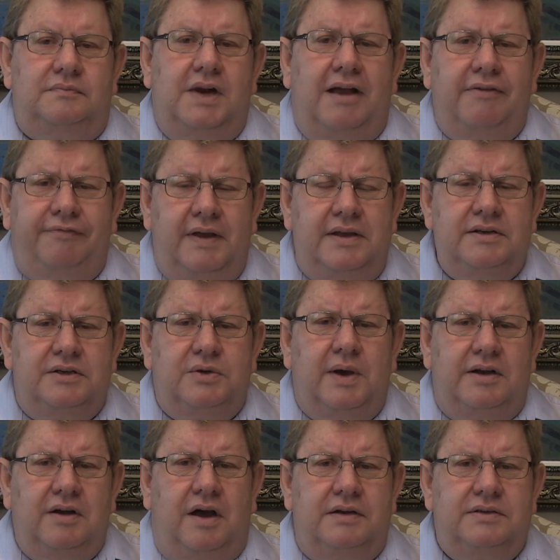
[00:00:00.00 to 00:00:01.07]
I found it
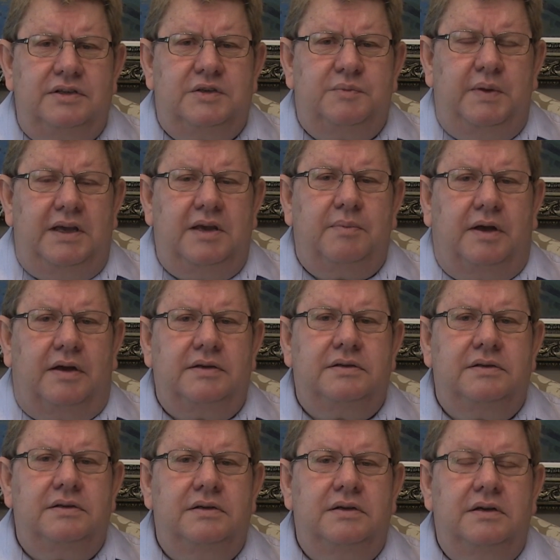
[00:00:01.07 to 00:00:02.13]
quite hard to speak
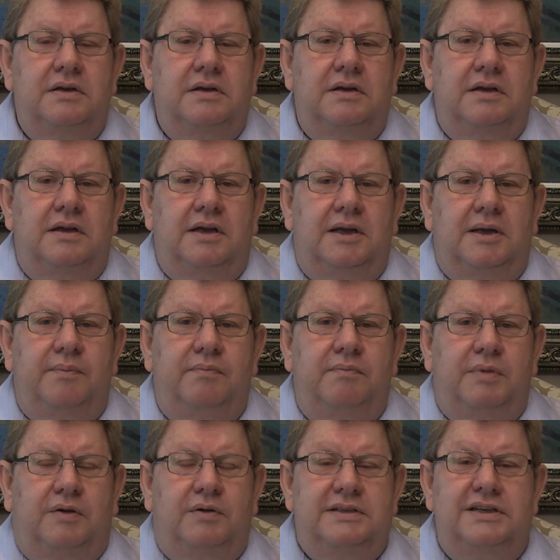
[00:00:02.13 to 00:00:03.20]
about.
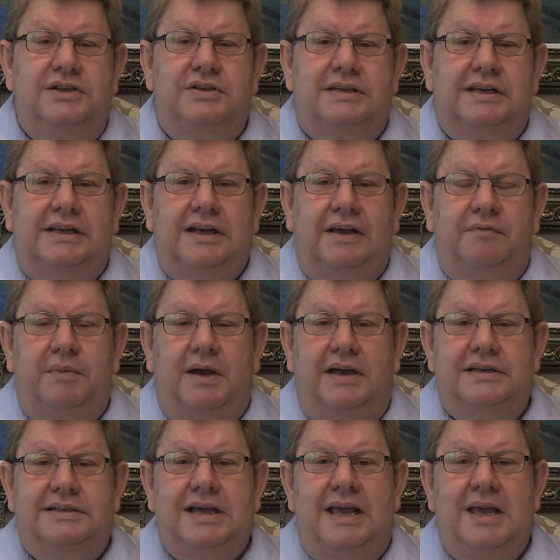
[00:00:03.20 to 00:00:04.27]
Because interestingly enough, my
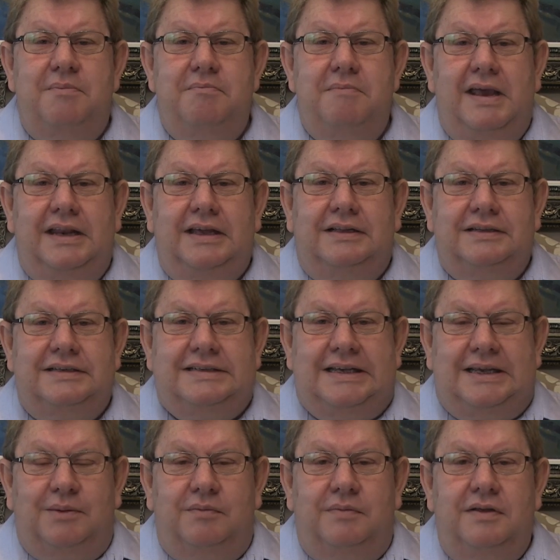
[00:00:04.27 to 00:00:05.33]
entire medical
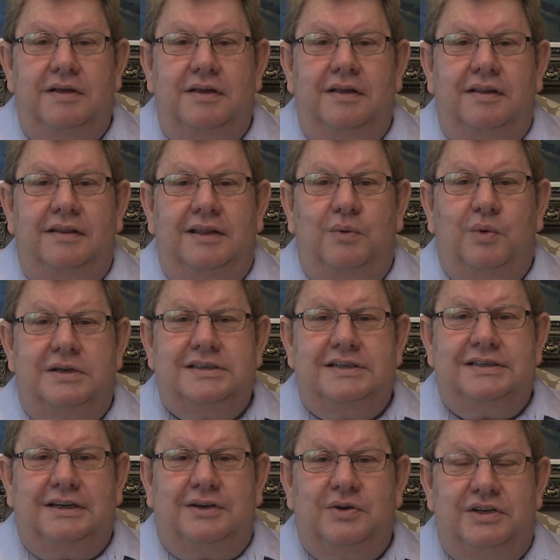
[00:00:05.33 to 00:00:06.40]
team, there
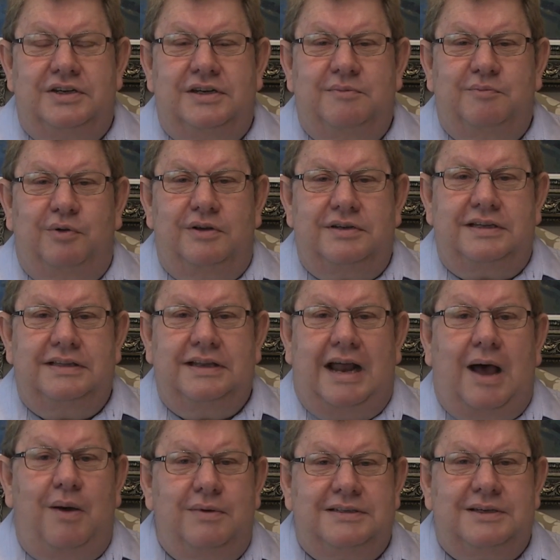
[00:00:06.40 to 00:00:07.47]
wasn't a Christian person that
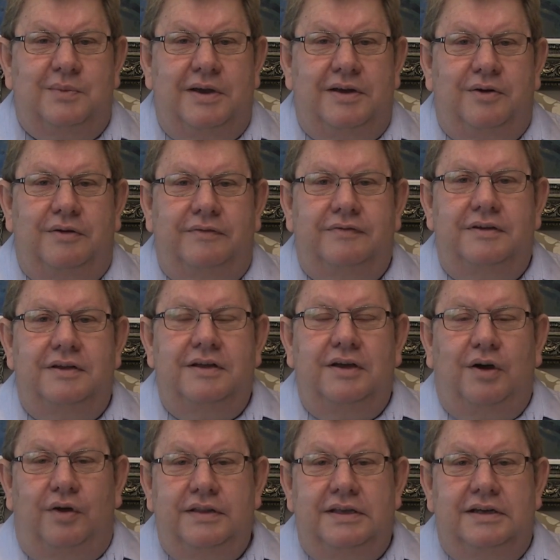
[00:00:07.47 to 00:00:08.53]
I was aware of
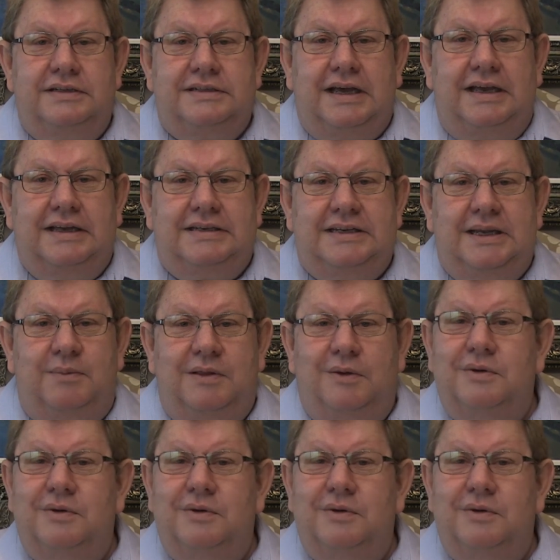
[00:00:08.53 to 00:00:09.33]
on the entire team.